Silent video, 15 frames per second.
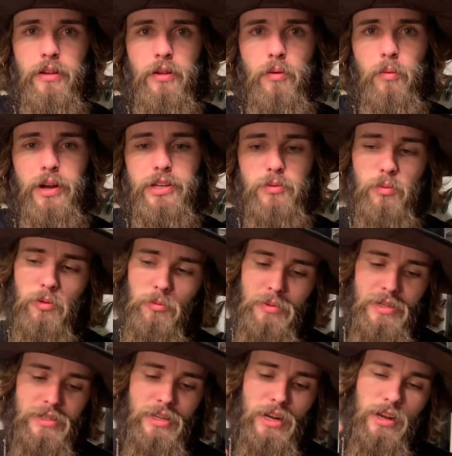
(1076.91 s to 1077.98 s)
which will be
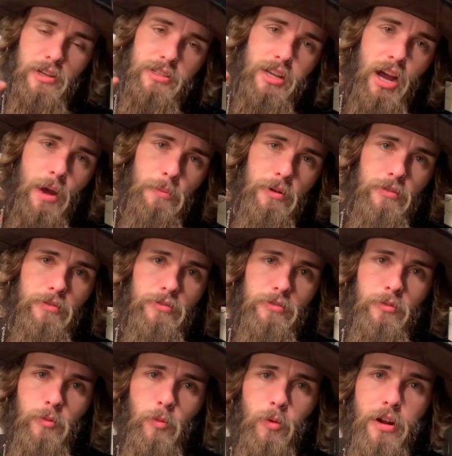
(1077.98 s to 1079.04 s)
sitting on top of
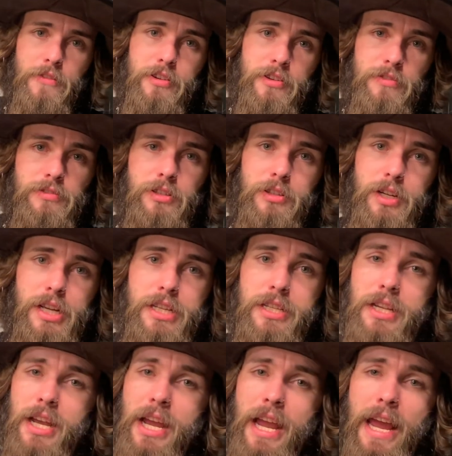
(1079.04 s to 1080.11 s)
whatever your floor is.
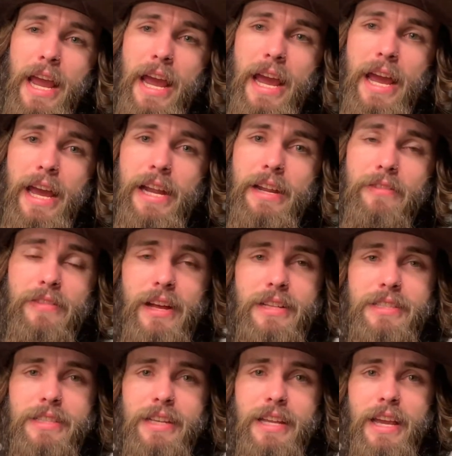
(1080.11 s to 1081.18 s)
And if
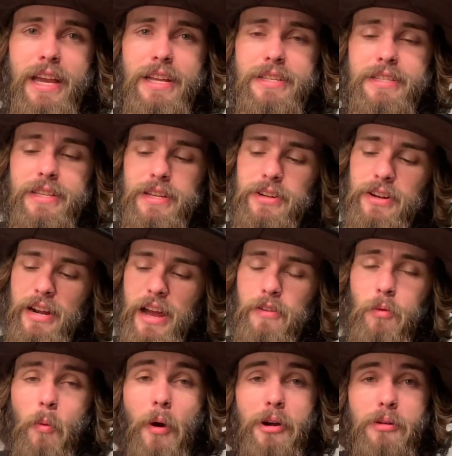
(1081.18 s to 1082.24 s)
that's the case, then you're gonna have
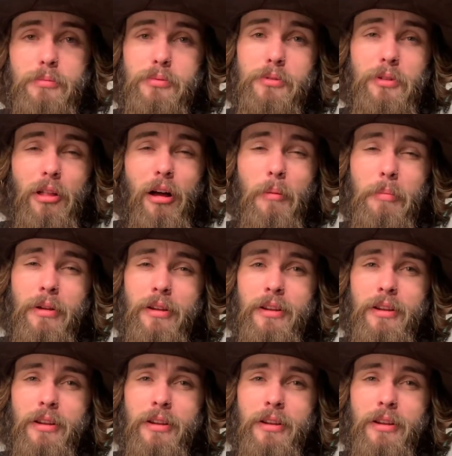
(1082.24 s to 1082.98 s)
water pool up.